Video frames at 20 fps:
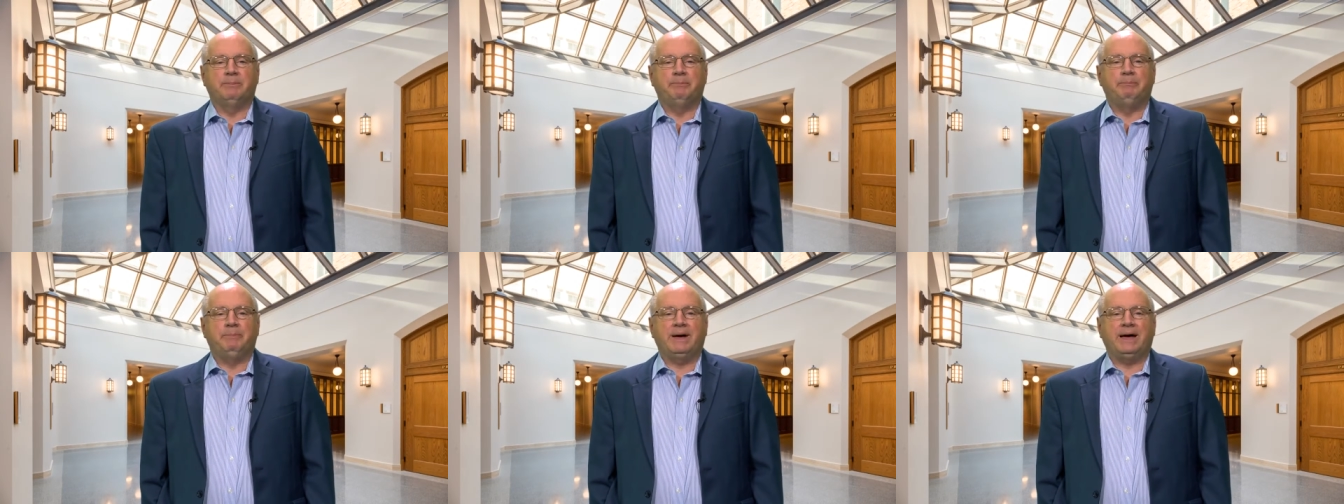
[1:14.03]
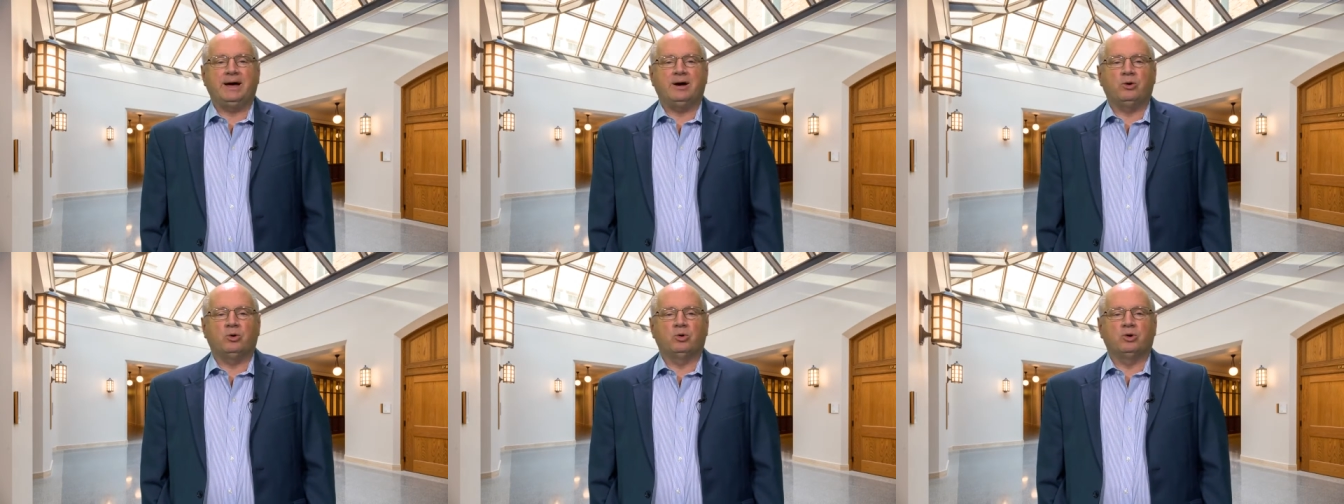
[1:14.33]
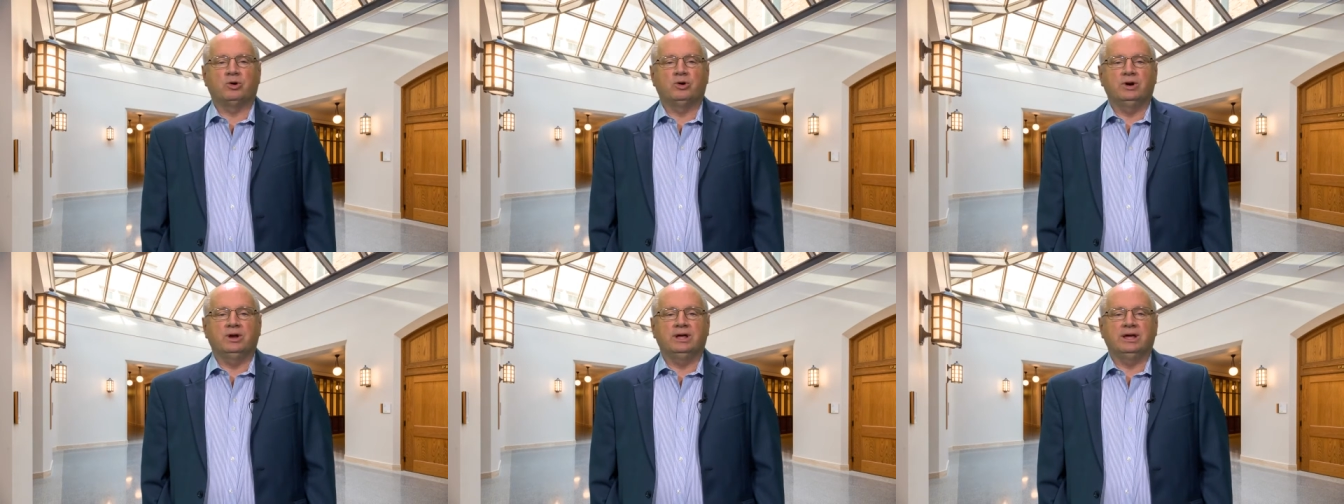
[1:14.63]

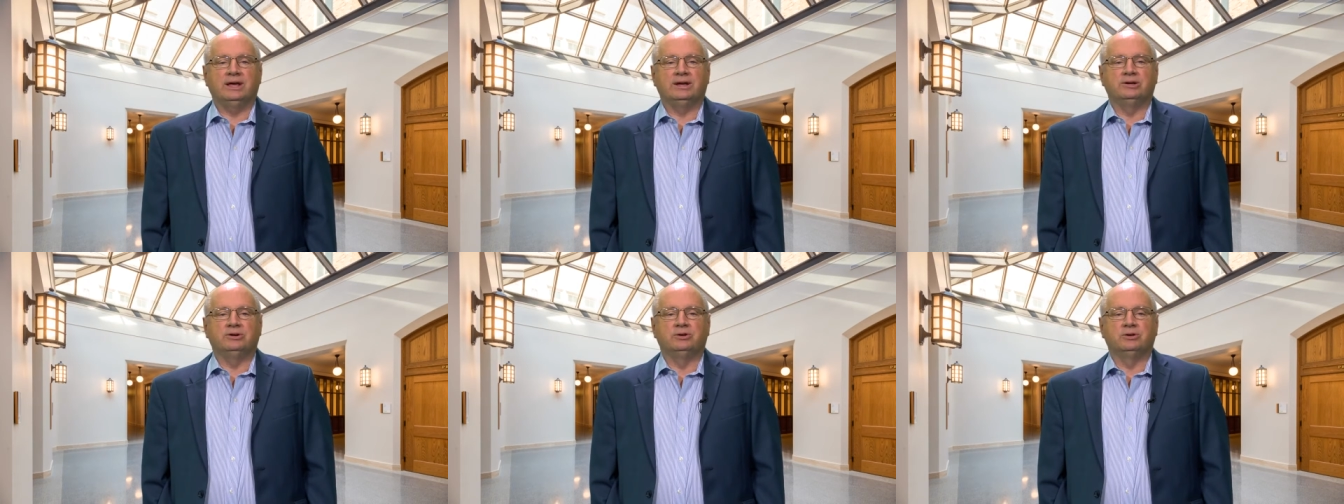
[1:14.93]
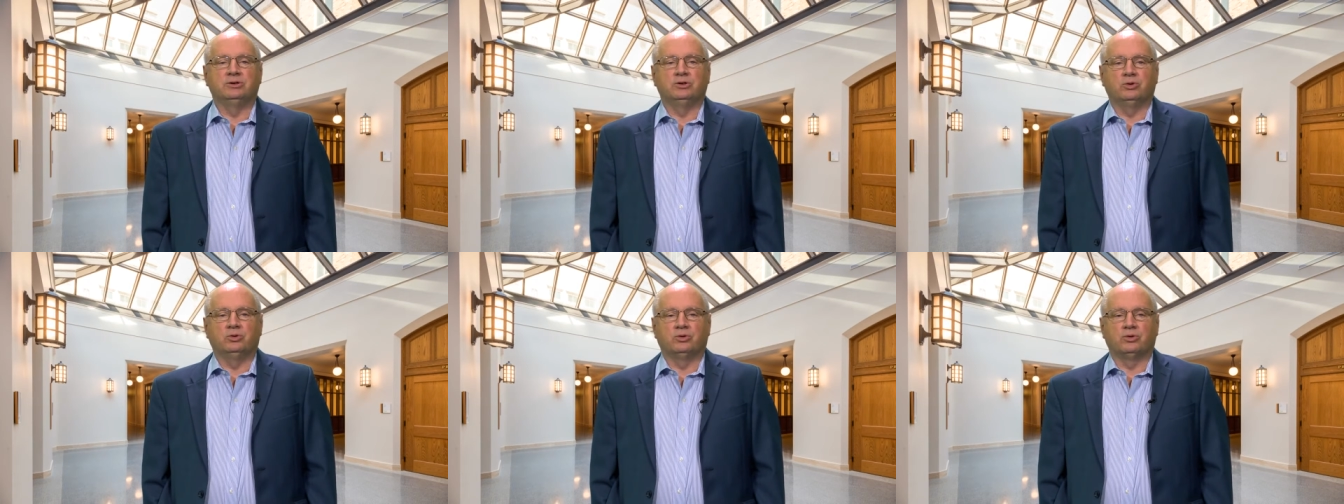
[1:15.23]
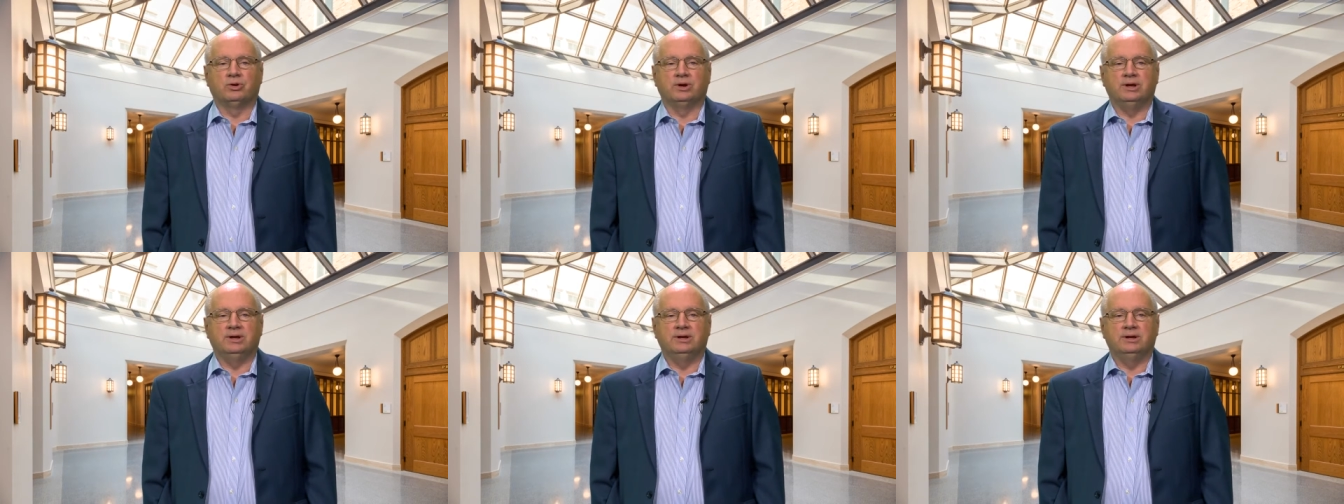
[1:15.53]
Power and
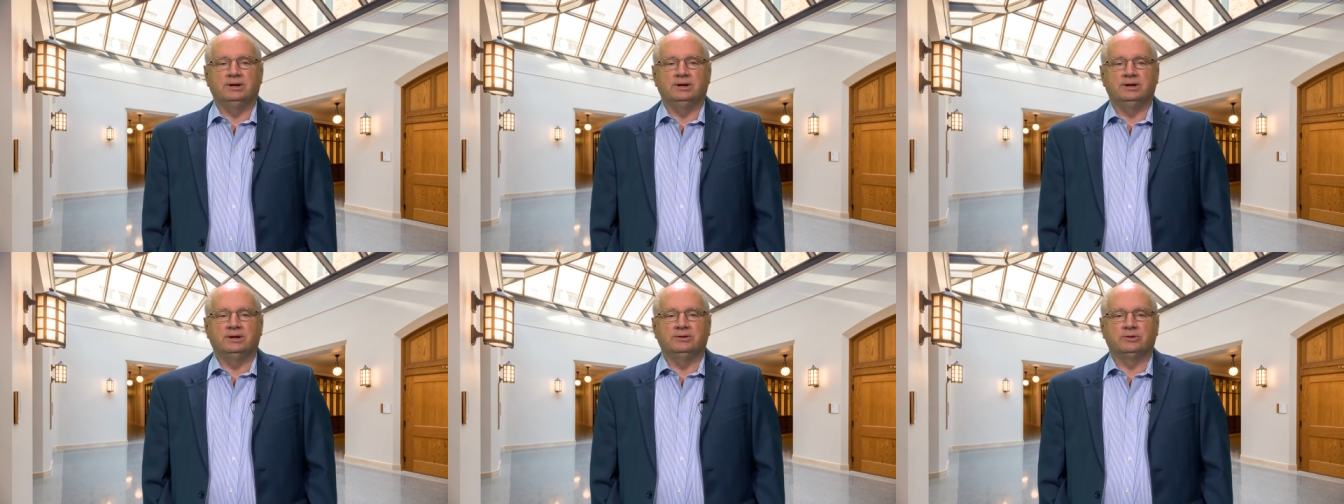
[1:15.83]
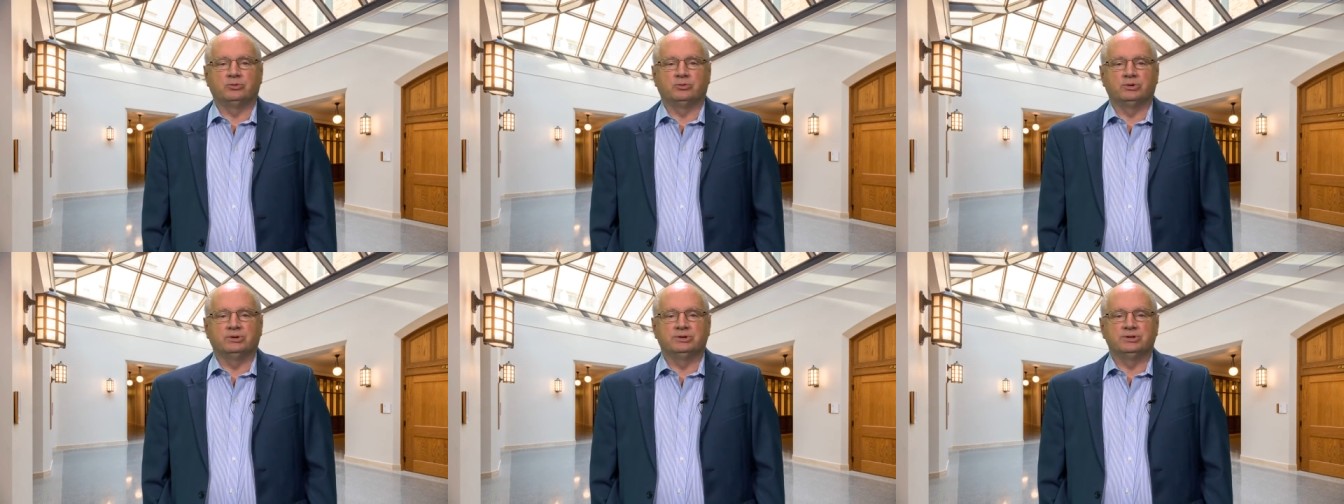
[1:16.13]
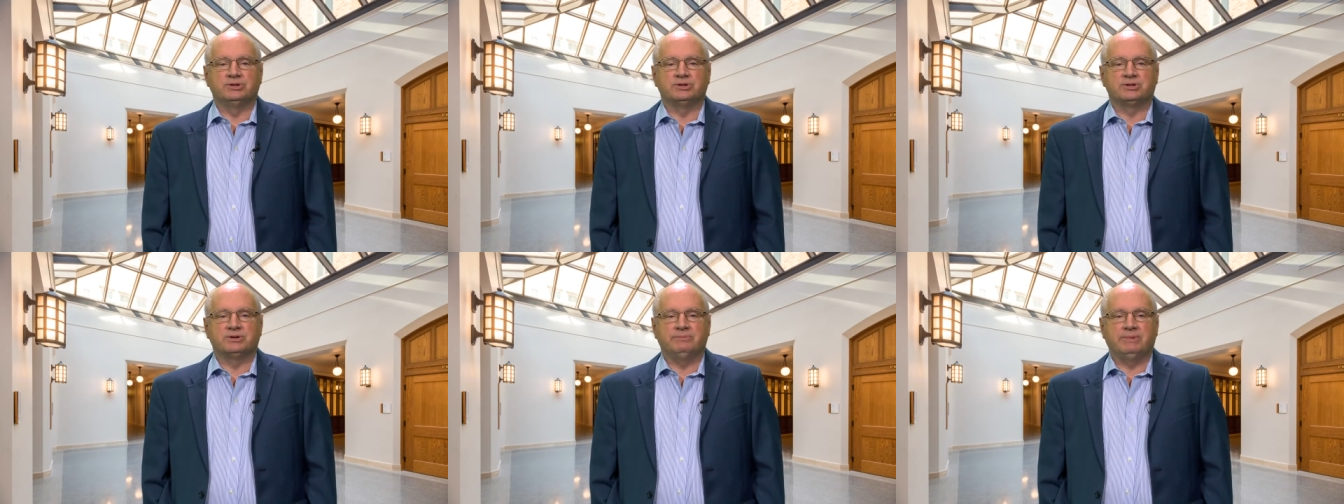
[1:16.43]
Glory in the
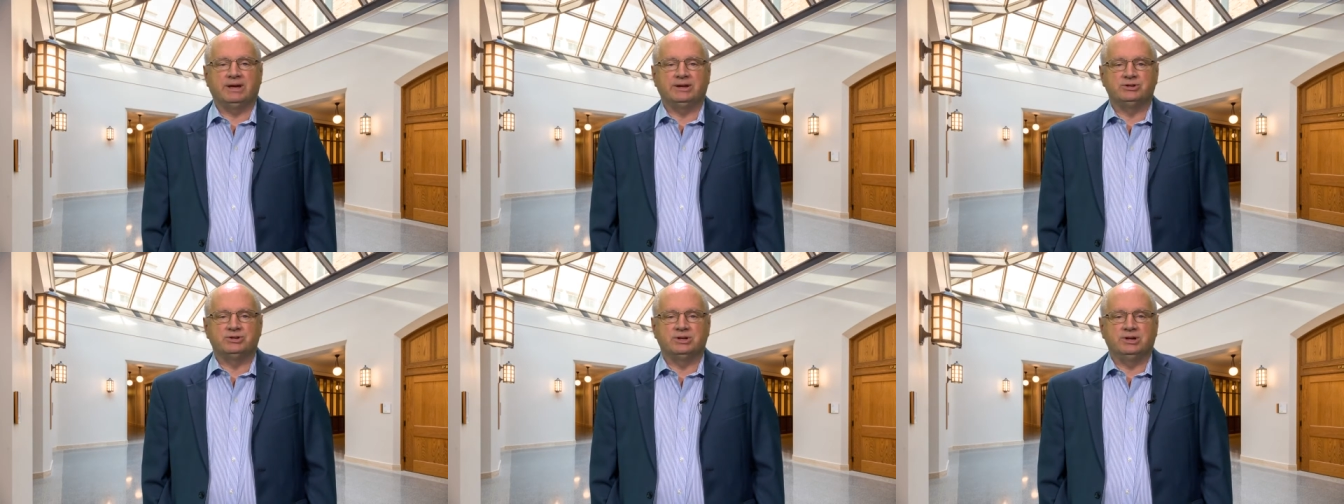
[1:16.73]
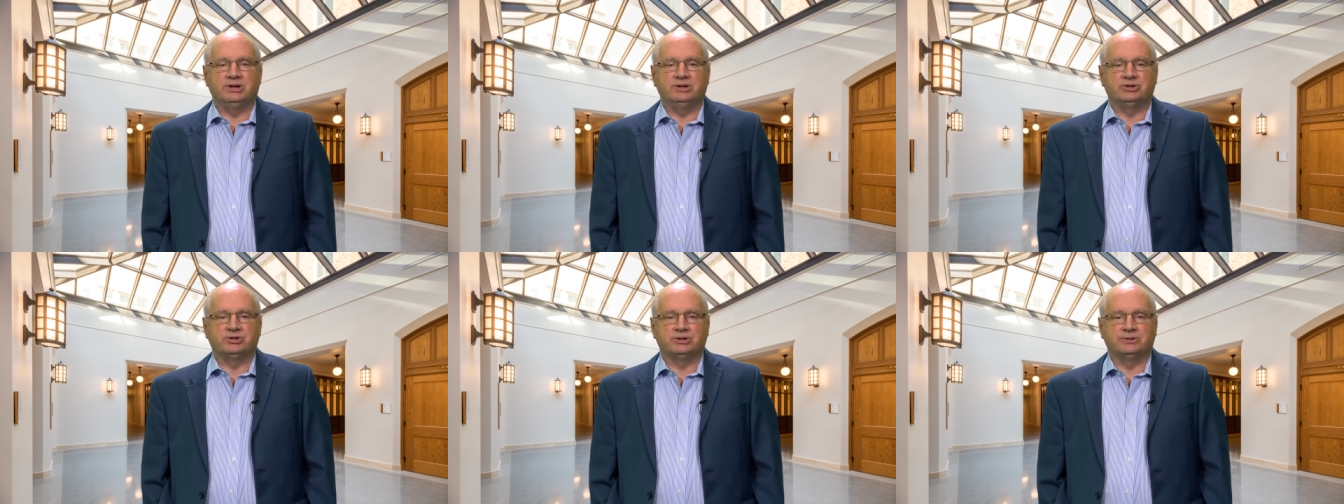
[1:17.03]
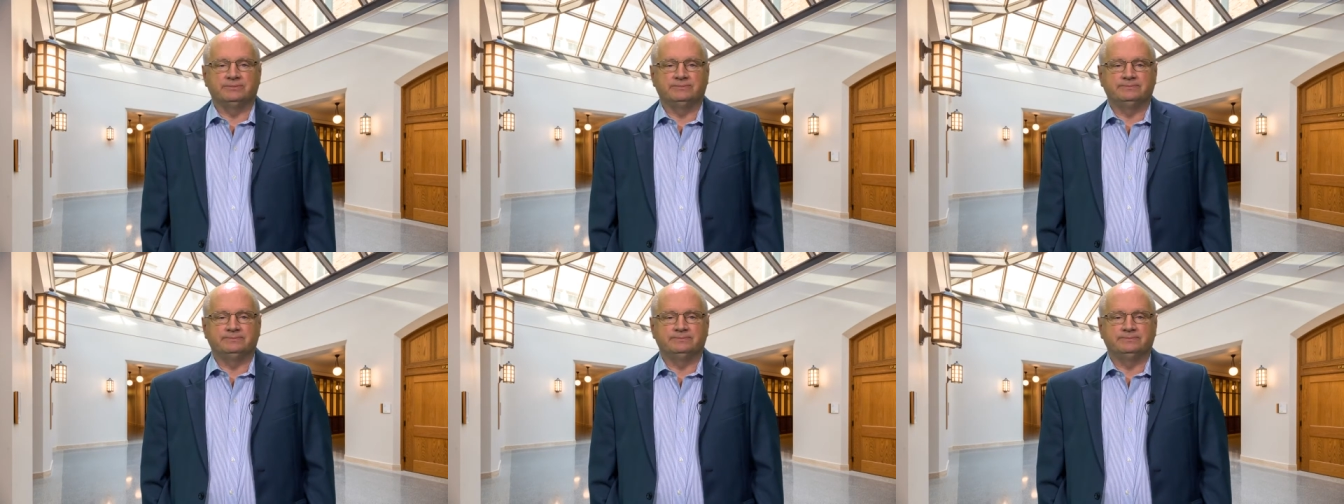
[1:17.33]
Religious Imagination.